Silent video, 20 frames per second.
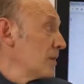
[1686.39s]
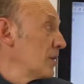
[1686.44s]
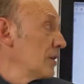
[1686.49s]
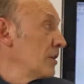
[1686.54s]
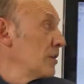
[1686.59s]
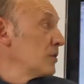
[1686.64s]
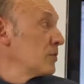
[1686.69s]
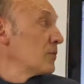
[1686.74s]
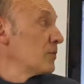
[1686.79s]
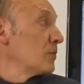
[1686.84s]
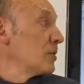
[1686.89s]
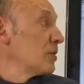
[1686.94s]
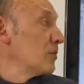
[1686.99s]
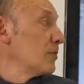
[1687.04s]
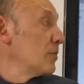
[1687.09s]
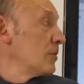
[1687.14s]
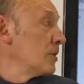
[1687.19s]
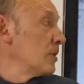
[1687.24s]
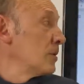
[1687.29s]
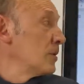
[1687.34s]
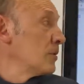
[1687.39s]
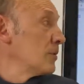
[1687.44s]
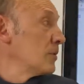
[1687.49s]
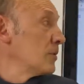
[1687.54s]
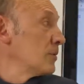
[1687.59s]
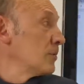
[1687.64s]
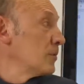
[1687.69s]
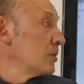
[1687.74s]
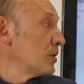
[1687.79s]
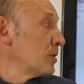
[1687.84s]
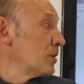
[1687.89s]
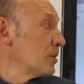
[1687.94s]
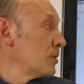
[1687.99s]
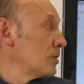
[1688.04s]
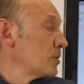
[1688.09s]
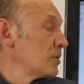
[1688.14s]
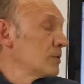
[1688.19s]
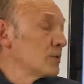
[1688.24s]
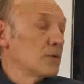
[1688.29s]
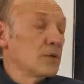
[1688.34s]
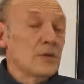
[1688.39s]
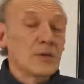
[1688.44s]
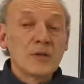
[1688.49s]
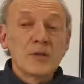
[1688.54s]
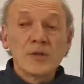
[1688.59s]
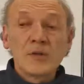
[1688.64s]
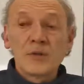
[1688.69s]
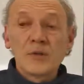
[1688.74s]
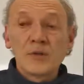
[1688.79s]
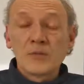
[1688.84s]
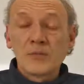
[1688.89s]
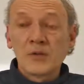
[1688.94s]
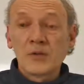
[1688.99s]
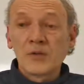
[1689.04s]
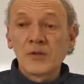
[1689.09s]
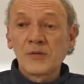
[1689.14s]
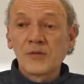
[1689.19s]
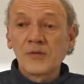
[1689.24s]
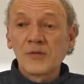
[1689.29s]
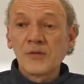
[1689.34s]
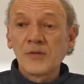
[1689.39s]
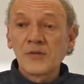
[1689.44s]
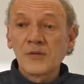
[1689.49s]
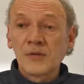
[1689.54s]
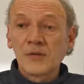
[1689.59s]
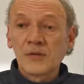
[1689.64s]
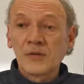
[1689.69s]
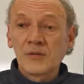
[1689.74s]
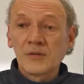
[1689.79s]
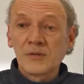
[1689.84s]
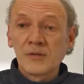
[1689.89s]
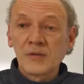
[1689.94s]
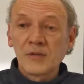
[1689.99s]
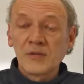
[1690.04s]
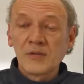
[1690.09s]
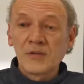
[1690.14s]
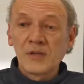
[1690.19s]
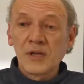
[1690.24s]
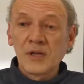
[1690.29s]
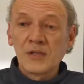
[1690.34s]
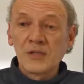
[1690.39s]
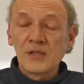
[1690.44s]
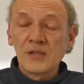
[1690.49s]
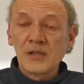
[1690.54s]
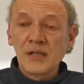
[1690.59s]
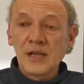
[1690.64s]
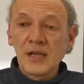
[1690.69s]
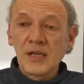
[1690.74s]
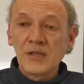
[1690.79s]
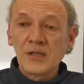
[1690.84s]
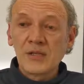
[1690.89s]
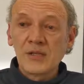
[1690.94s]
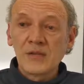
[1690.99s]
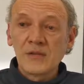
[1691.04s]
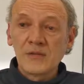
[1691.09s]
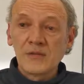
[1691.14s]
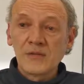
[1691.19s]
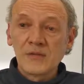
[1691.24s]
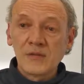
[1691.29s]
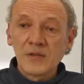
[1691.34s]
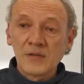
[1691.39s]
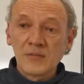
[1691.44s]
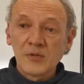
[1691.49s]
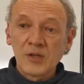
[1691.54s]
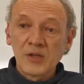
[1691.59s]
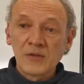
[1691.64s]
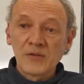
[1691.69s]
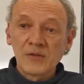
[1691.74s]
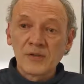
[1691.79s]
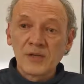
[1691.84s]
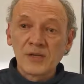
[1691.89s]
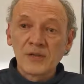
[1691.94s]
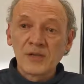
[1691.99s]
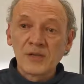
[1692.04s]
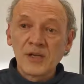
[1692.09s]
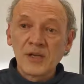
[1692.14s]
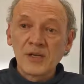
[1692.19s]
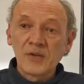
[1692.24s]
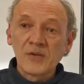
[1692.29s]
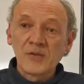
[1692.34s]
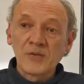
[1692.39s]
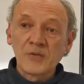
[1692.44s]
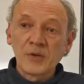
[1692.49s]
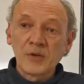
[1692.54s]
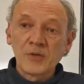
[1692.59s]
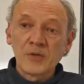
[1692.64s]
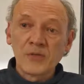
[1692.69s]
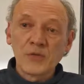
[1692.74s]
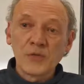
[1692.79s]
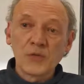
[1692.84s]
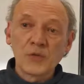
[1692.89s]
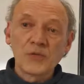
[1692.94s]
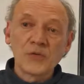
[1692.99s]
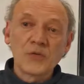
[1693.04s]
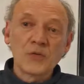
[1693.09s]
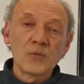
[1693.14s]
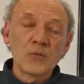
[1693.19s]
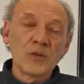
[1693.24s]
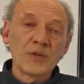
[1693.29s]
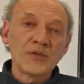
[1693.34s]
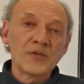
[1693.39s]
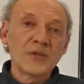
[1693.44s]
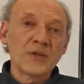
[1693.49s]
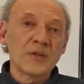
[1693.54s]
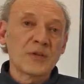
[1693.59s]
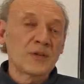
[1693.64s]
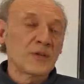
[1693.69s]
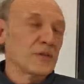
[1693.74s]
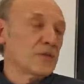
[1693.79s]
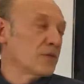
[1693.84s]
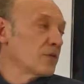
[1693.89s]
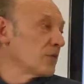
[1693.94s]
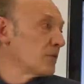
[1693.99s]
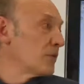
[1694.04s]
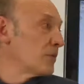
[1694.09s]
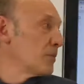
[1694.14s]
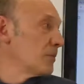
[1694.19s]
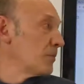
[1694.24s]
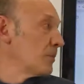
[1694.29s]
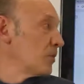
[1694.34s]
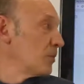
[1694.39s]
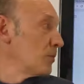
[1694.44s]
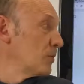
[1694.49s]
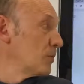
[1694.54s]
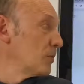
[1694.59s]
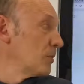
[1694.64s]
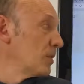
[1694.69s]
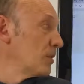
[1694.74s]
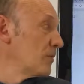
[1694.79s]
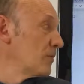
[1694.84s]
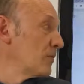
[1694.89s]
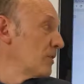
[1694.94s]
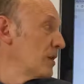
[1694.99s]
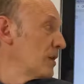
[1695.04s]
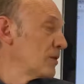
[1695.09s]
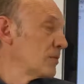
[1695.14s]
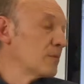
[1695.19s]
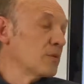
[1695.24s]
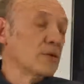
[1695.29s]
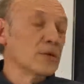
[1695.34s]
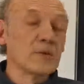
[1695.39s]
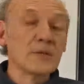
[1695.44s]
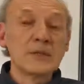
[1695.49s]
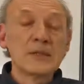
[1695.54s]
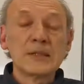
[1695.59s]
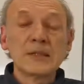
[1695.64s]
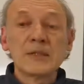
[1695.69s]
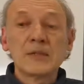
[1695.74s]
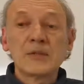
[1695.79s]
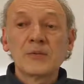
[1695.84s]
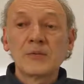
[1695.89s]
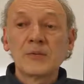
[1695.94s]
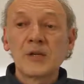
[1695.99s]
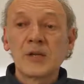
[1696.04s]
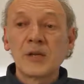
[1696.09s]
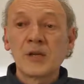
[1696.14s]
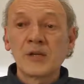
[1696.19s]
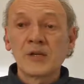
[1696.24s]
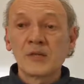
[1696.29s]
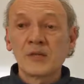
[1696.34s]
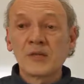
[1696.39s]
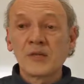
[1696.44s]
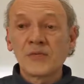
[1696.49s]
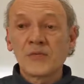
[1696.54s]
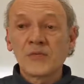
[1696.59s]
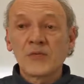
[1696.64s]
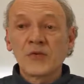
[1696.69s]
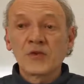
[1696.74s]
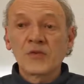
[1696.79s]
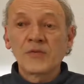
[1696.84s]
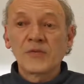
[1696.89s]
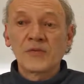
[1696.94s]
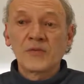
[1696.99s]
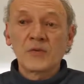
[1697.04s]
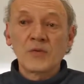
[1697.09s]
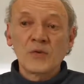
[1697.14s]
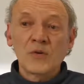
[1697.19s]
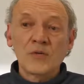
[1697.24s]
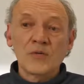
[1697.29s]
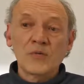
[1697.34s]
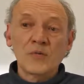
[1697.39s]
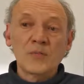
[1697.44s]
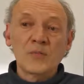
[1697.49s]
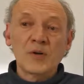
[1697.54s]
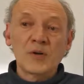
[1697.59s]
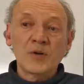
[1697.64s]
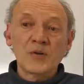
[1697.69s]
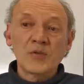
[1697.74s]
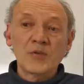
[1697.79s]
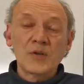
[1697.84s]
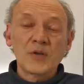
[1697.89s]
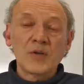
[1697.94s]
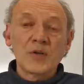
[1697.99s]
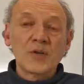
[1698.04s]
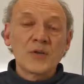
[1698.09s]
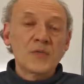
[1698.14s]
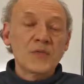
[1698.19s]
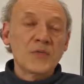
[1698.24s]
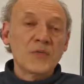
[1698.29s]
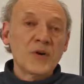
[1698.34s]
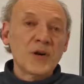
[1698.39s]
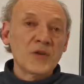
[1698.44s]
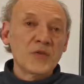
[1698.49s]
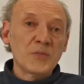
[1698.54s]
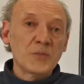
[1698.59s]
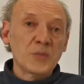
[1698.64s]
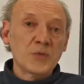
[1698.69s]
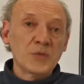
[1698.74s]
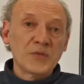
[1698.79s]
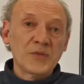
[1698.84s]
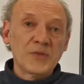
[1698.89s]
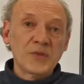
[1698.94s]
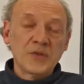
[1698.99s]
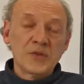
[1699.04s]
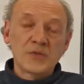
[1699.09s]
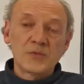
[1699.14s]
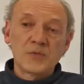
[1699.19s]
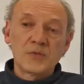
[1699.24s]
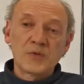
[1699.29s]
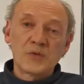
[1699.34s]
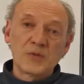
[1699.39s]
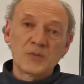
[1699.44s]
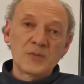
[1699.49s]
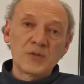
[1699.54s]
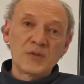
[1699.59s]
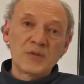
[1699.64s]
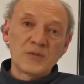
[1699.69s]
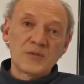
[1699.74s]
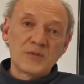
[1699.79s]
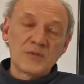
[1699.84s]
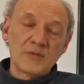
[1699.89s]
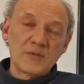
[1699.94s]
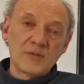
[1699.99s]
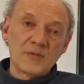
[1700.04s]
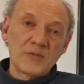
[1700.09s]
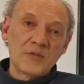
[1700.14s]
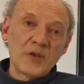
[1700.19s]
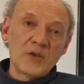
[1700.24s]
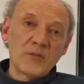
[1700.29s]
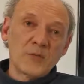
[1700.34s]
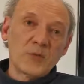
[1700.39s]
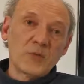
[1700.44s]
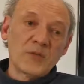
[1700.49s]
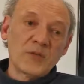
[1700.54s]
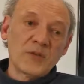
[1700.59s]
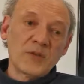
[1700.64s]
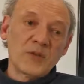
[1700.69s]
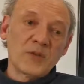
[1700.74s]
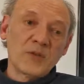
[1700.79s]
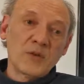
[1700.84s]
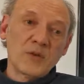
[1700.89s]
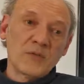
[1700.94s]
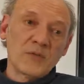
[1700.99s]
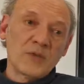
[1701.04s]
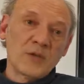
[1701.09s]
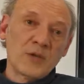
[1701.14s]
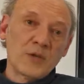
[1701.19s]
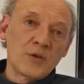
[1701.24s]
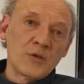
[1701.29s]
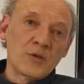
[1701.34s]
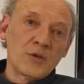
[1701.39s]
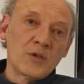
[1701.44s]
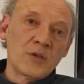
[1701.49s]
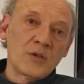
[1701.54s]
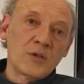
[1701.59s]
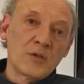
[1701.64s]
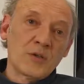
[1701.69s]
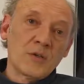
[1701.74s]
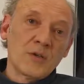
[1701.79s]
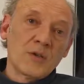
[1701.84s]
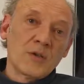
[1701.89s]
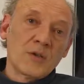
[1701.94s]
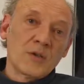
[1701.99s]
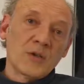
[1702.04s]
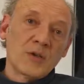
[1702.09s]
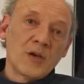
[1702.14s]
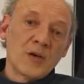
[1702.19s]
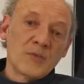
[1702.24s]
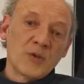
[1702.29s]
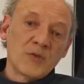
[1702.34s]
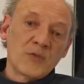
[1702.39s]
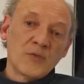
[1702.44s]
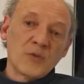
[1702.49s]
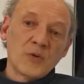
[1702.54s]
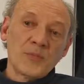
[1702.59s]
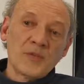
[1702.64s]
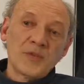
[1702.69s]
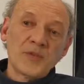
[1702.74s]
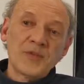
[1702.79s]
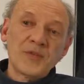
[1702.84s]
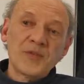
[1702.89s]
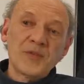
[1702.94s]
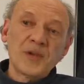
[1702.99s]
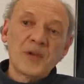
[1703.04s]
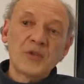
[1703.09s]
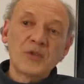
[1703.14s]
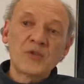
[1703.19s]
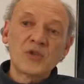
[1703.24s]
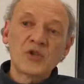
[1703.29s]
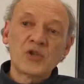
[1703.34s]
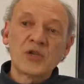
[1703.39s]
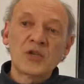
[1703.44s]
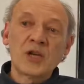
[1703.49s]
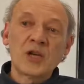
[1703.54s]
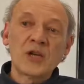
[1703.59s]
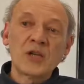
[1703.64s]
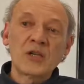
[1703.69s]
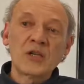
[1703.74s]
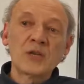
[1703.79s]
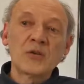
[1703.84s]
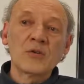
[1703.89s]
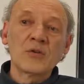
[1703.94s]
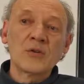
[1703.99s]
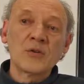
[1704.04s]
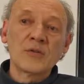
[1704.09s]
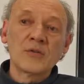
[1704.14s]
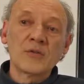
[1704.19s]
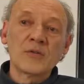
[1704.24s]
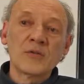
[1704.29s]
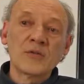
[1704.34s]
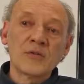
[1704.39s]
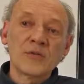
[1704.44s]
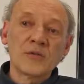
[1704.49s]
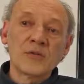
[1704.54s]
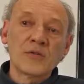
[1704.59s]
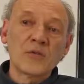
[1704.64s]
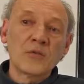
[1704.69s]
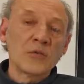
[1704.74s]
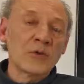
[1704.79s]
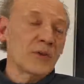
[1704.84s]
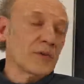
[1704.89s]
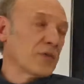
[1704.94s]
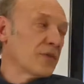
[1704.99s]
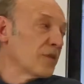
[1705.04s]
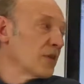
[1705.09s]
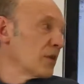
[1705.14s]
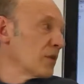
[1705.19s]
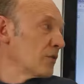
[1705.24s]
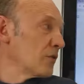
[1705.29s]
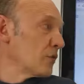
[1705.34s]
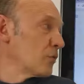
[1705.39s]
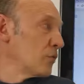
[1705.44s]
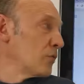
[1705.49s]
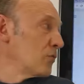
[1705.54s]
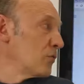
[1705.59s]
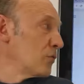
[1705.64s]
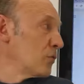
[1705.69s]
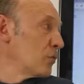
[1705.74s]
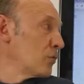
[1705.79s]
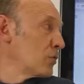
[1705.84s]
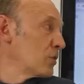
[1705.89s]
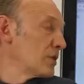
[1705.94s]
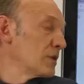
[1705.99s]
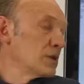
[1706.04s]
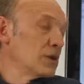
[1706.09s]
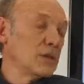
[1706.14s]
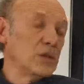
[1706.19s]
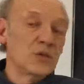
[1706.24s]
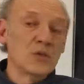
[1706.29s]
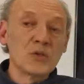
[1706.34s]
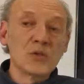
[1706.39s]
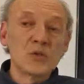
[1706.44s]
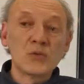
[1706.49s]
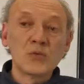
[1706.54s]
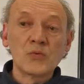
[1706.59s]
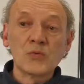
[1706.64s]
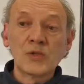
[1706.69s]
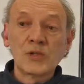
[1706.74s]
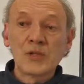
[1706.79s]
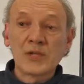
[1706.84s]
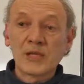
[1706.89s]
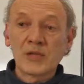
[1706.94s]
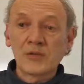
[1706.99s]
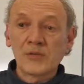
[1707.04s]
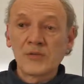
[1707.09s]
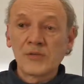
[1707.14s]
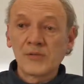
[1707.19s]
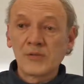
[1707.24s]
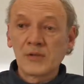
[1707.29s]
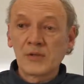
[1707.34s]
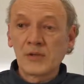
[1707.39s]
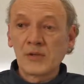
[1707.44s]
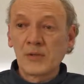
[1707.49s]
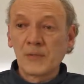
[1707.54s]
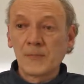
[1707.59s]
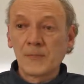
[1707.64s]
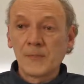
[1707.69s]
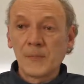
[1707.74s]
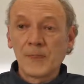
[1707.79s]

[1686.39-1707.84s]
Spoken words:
the English Wikipedia webpage. We can see that in the 1980s, where the first solar cells were available, we had an efficiency of about 5%, which means 5% of the energy coming from the sun shining on this solar cell is converted into electricity.